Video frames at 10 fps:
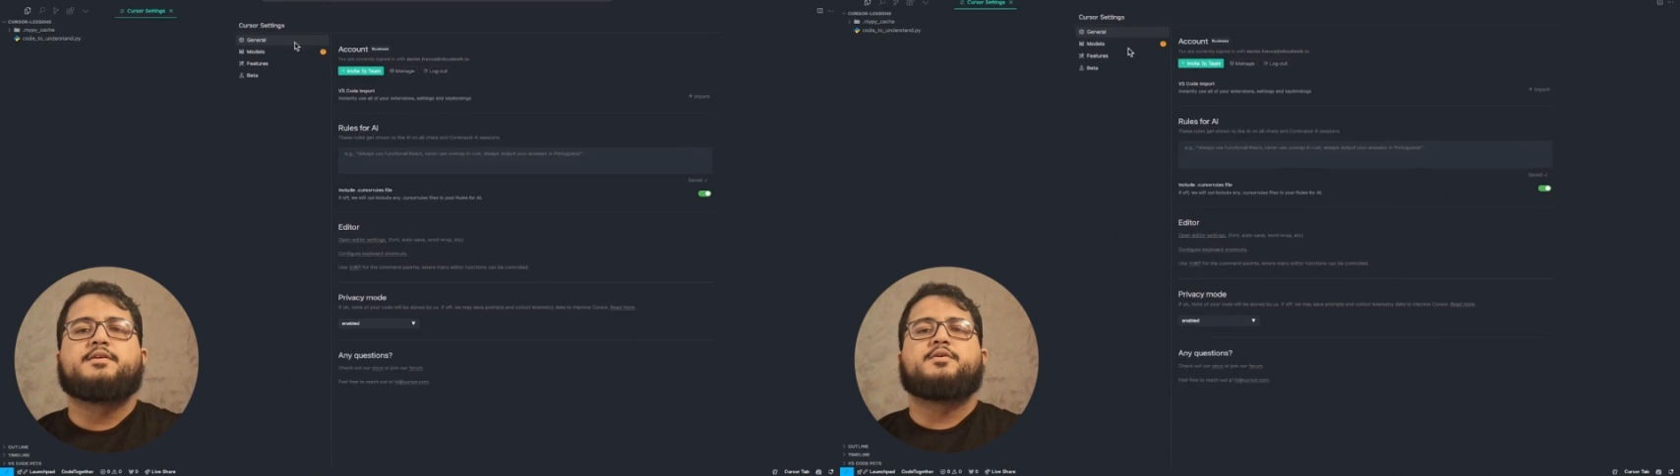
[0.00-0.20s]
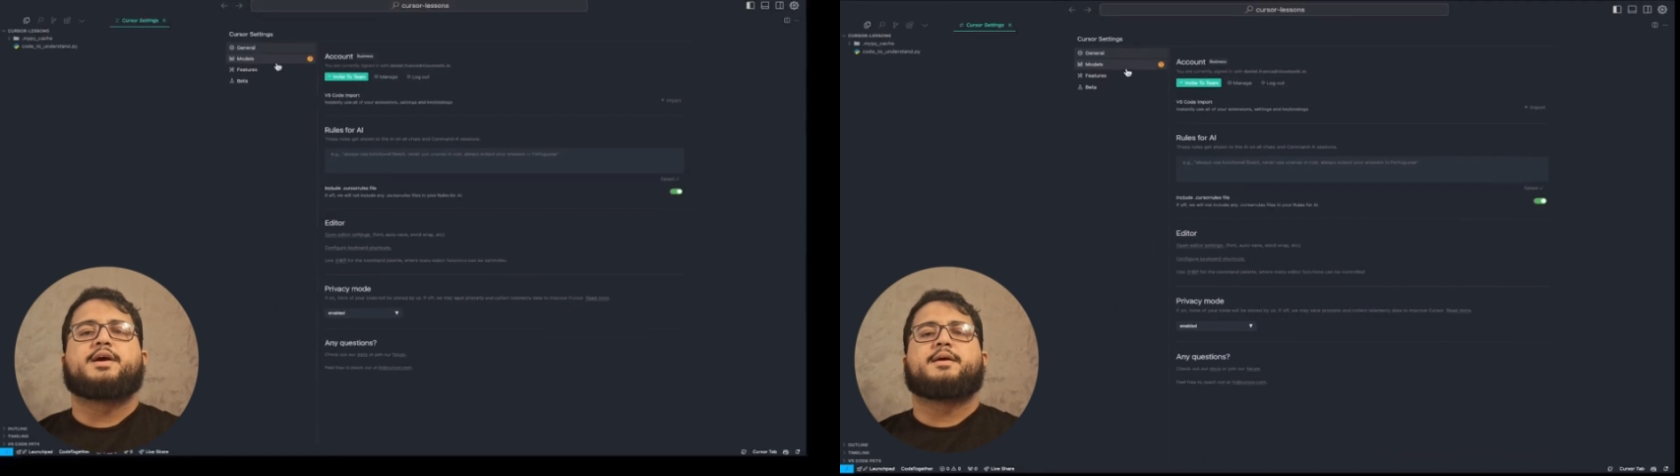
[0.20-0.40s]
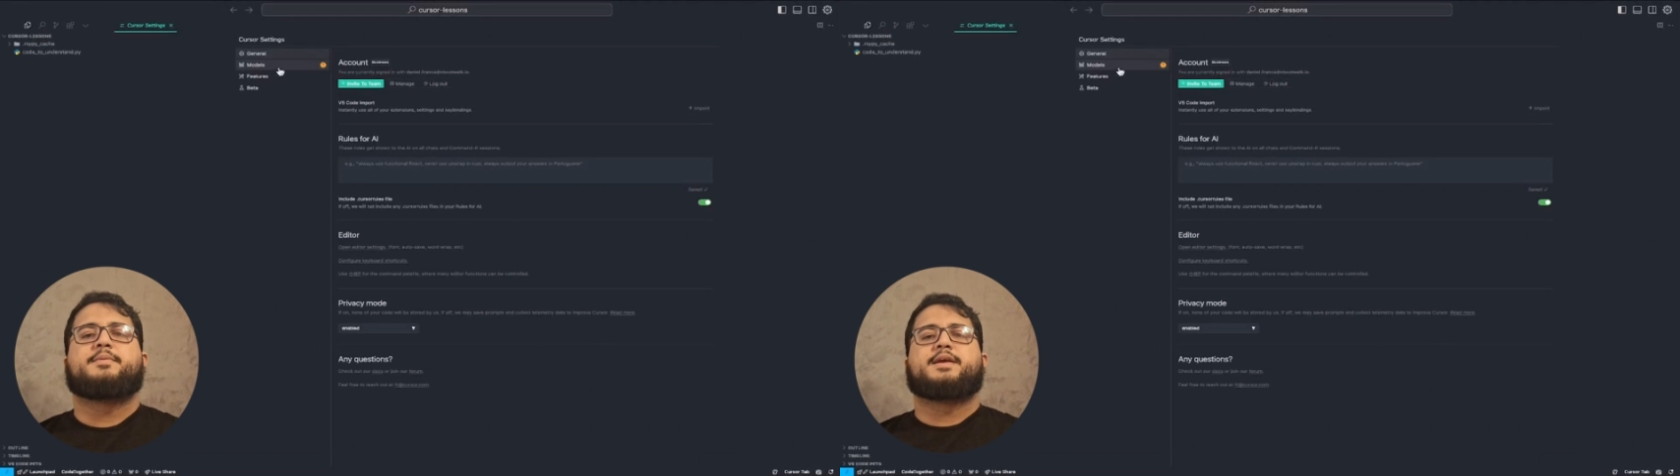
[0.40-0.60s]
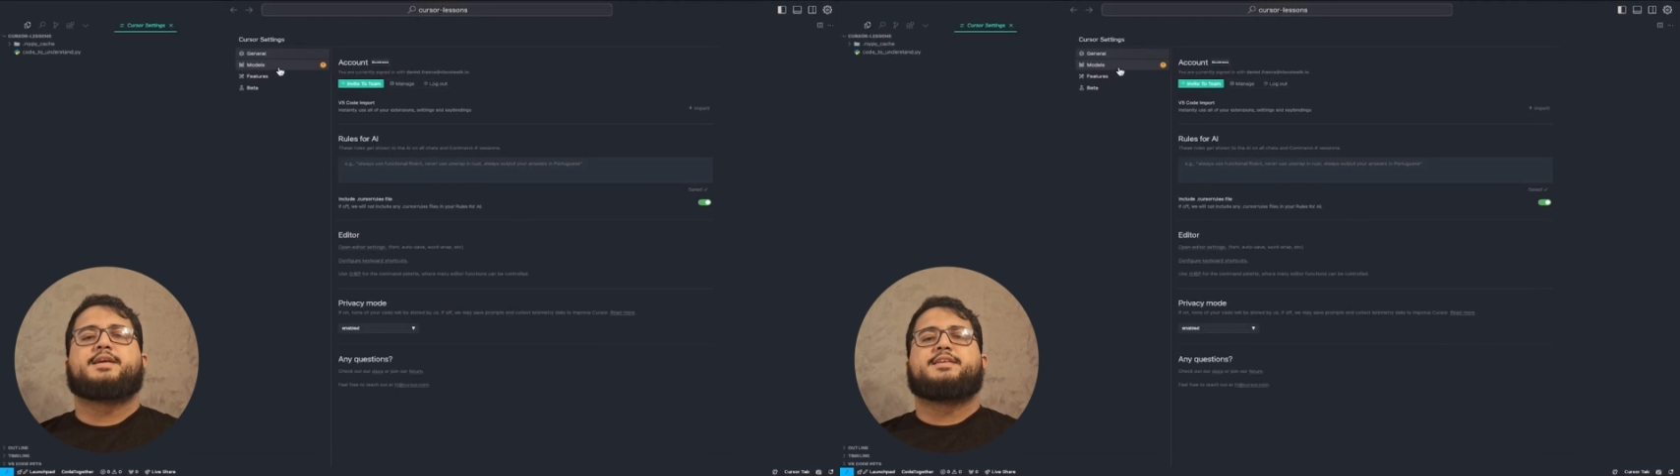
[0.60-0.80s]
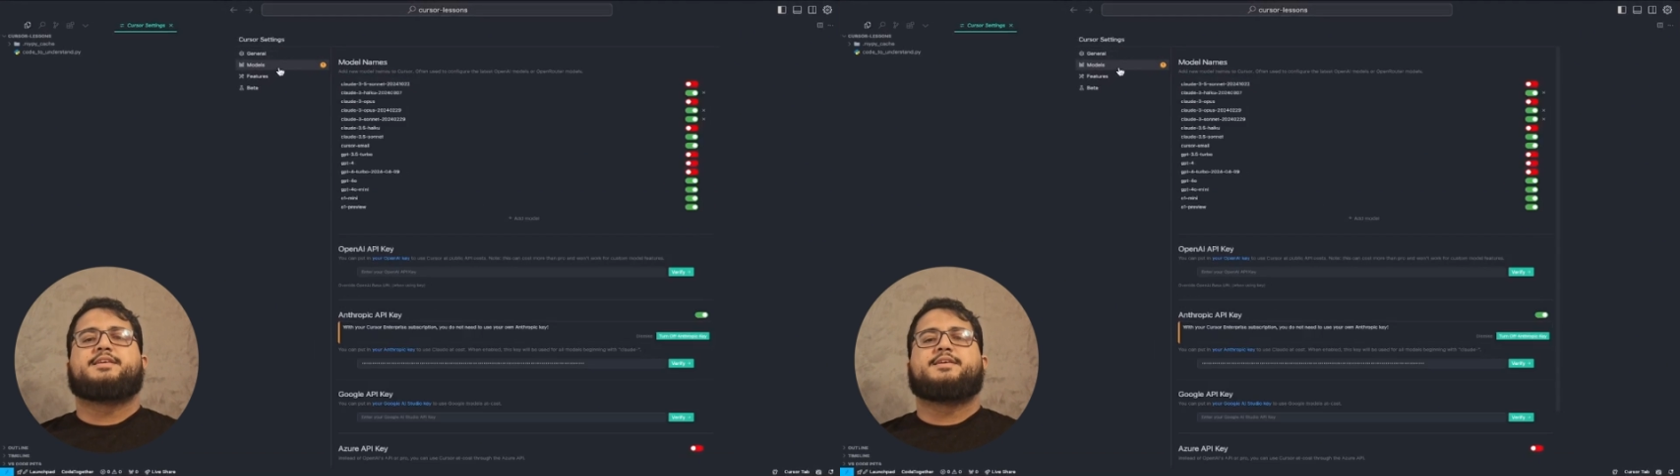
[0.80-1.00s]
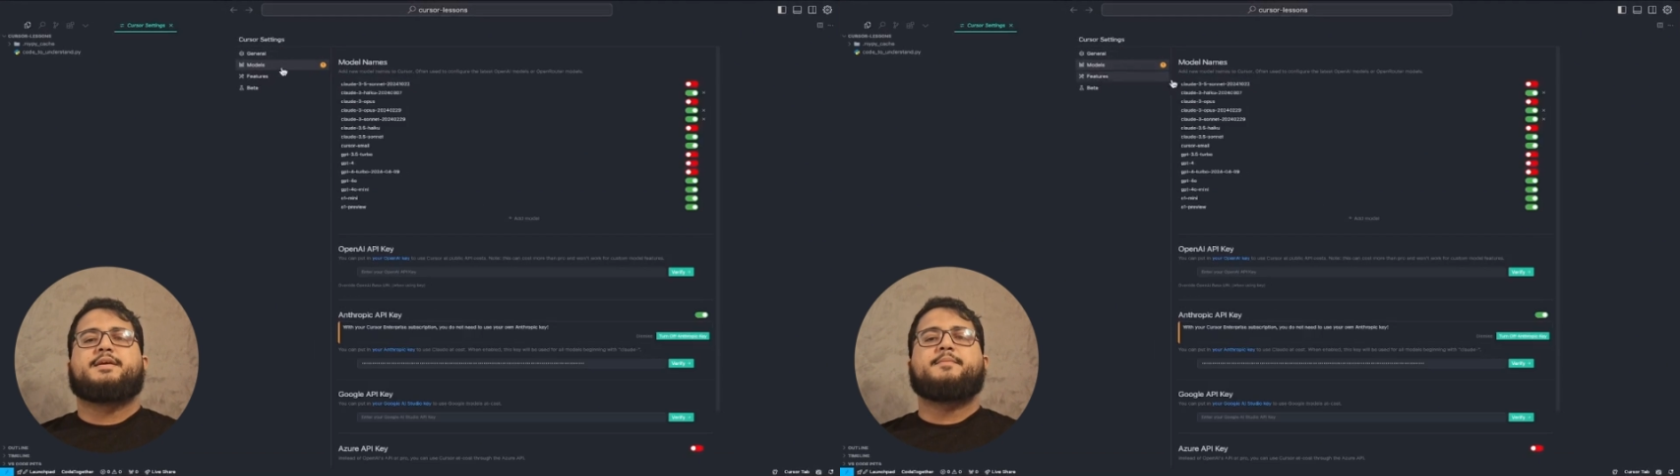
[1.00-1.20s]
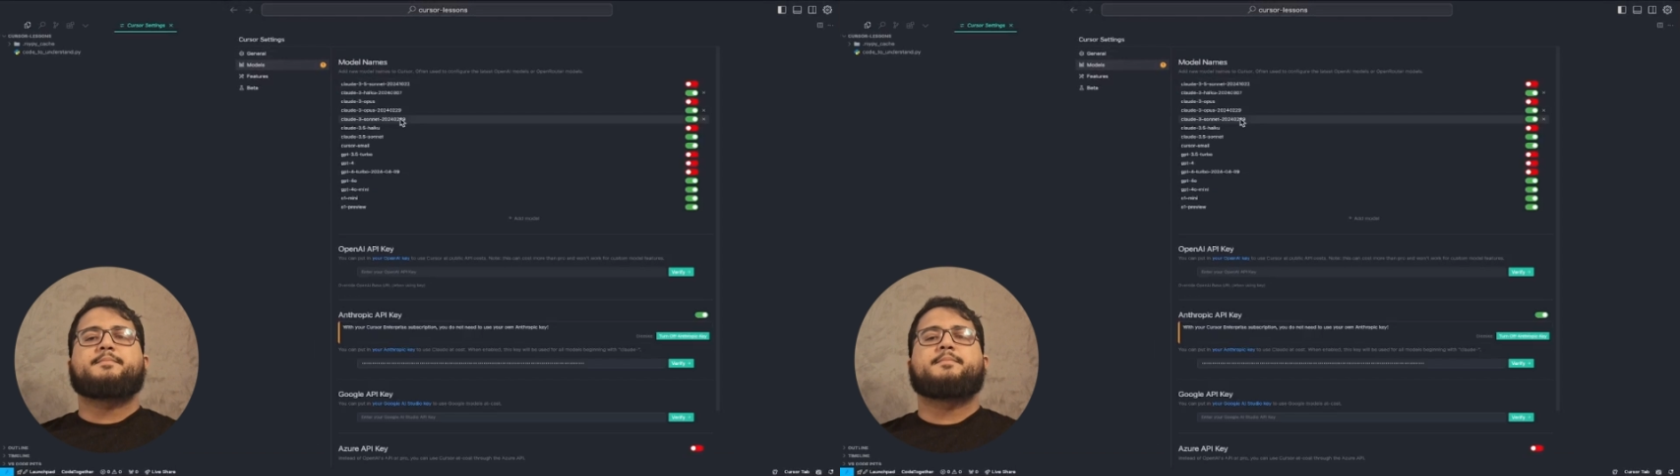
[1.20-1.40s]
your API key.